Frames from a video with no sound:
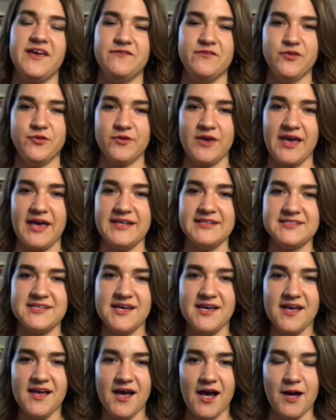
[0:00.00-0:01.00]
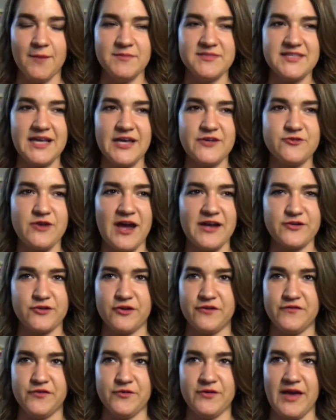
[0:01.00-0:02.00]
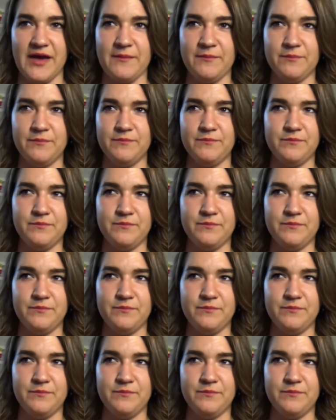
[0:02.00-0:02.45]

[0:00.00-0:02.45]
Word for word: if you get um, sidetracked or if you get